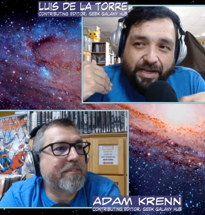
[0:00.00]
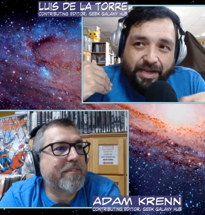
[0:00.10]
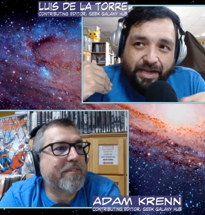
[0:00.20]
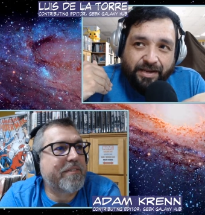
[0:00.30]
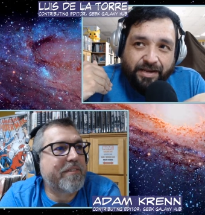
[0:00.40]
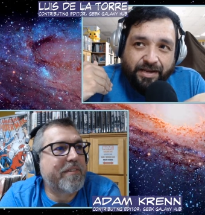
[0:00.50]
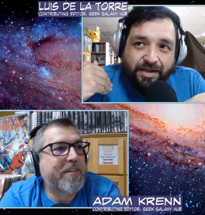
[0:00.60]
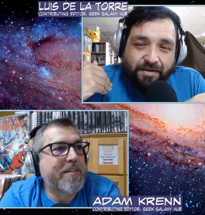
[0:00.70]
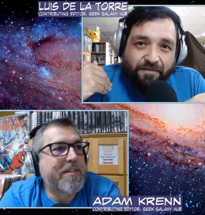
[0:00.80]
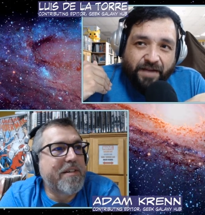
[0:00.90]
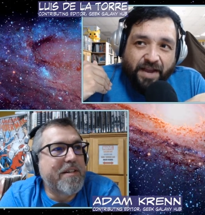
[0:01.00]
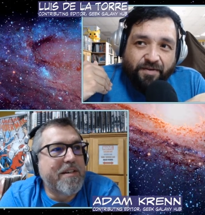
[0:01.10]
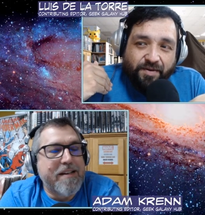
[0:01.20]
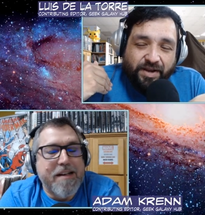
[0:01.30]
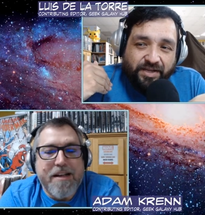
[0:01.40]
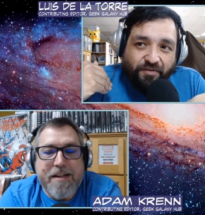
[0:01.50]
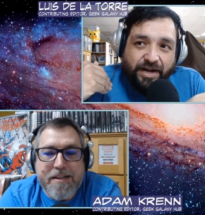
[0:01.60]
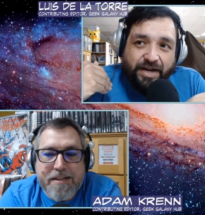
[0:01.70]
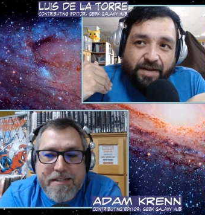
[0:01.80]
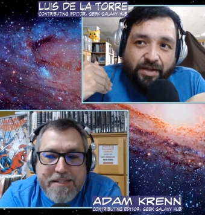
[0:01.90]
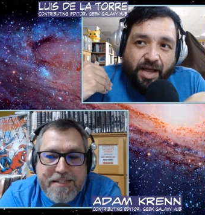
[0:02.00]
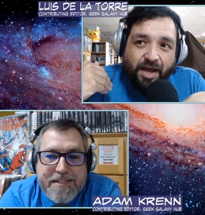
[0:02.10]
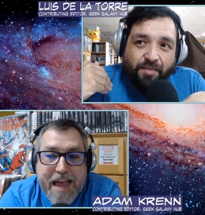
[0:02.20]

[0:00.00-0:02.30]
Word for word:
Speaker 1: he favored his freedom a lot